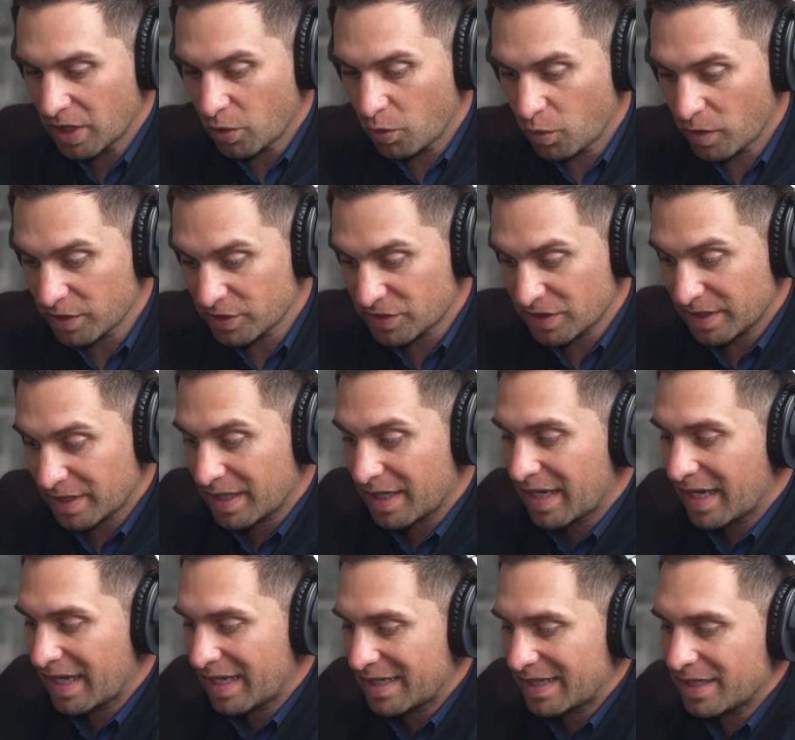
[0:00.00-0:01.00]
where it's like,
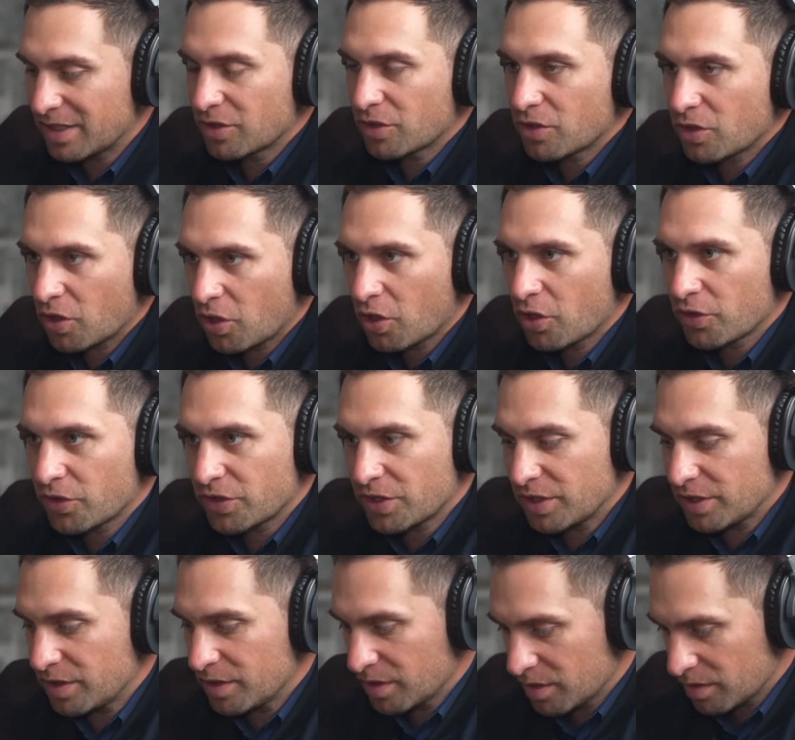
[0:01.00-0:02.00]
hey, here are
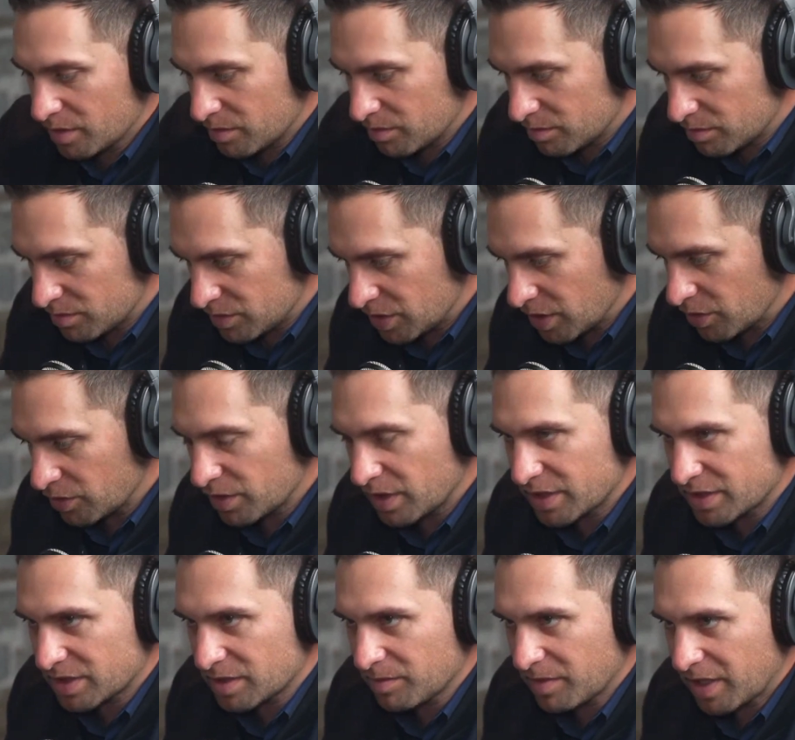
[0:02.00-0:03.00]
the,
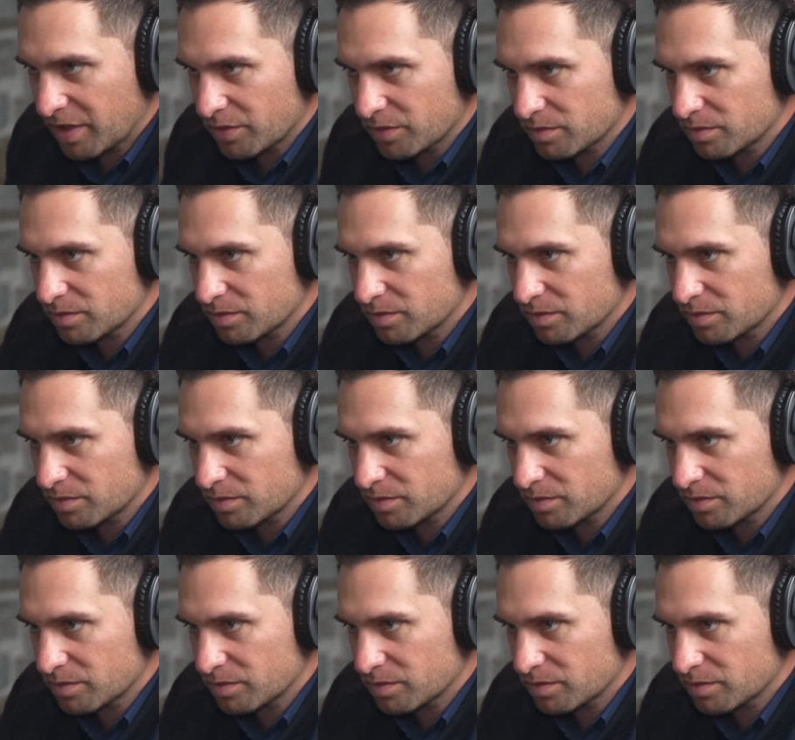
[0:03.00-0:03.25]
list them out.